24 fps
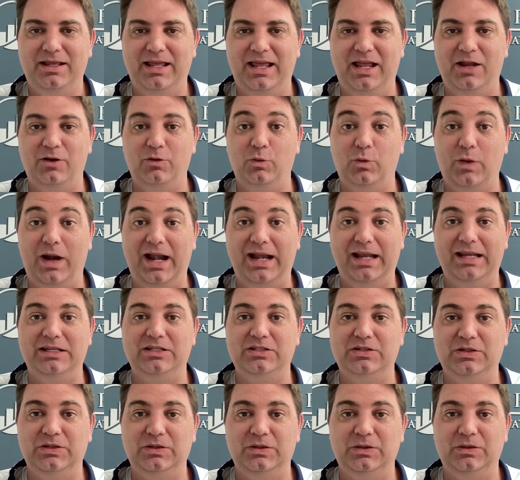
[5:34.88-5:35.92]
and ready
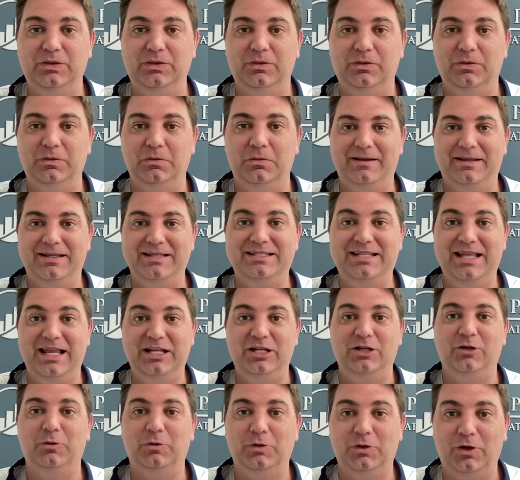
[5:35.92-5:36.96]
to
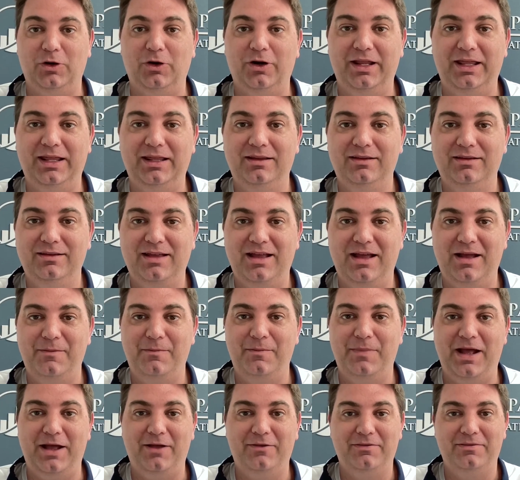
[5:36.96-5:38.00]
continue learning
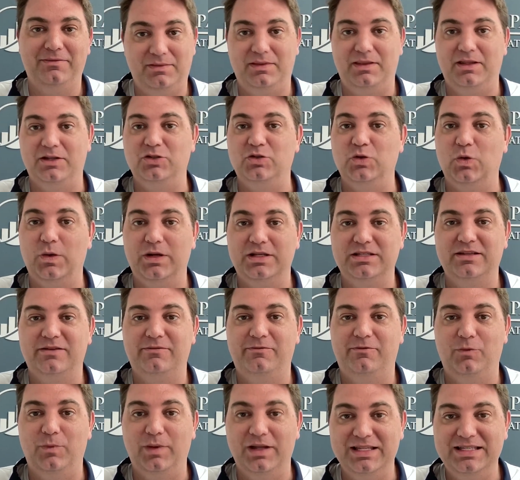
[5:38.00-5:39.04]
about the joys of
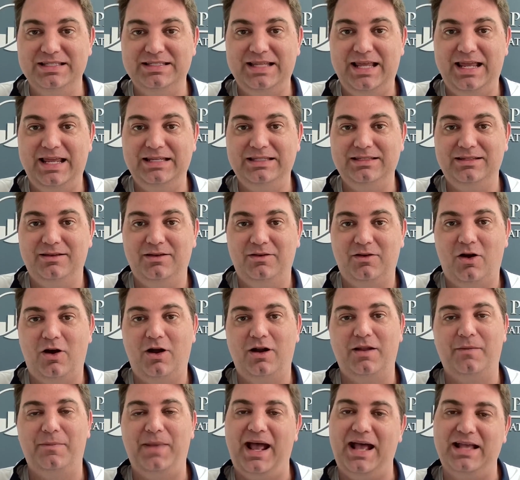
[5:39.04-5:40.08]
real estate on a
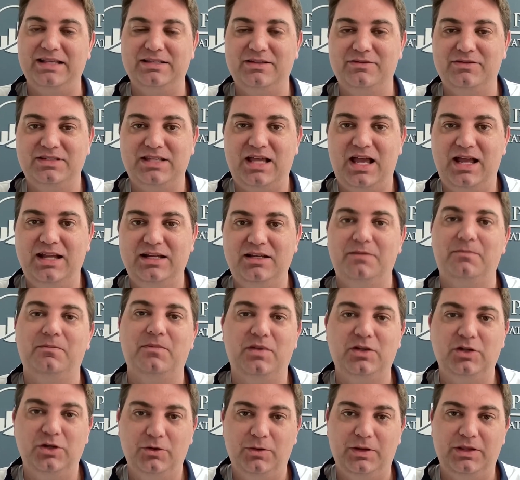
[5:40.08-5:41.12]
passive side,
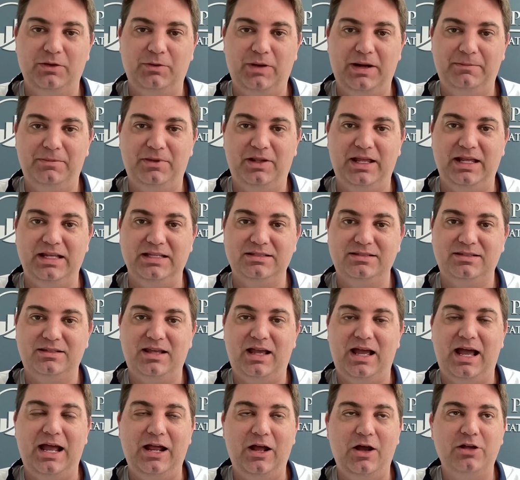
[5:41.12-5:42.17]
you're in the right place.
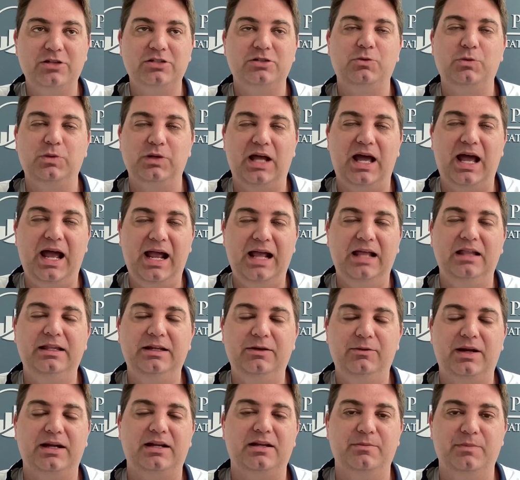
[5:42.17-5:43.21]
I also would highly
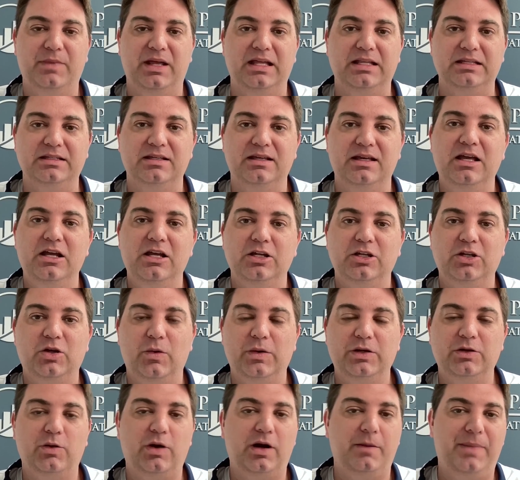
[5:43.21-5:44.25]
recommend going
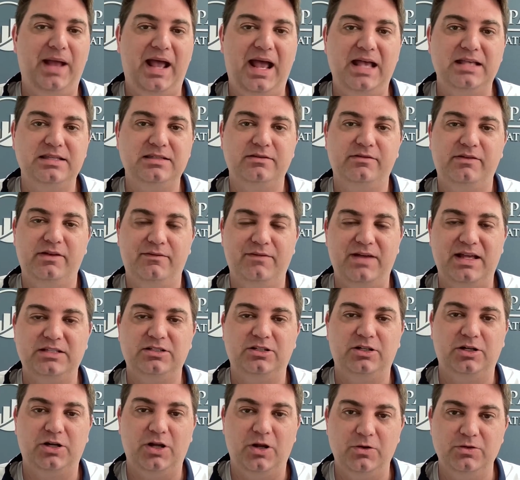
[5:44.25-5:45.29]
to our
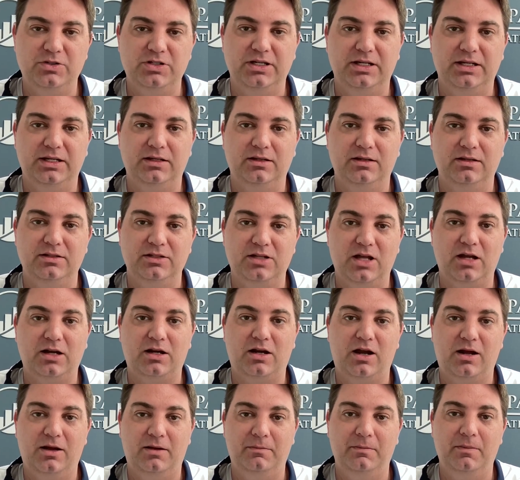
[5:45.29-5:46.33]

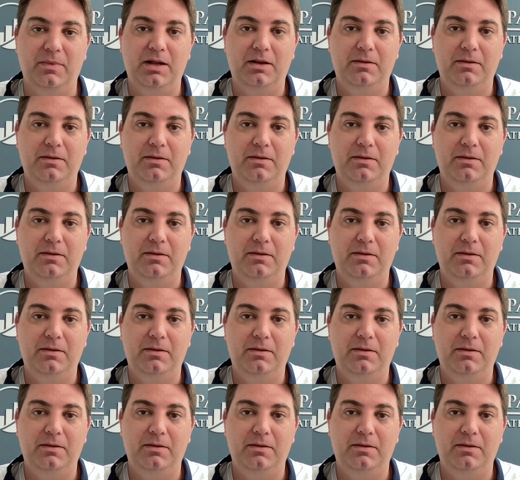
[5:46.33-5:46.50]
passiveinvestorcoaching.com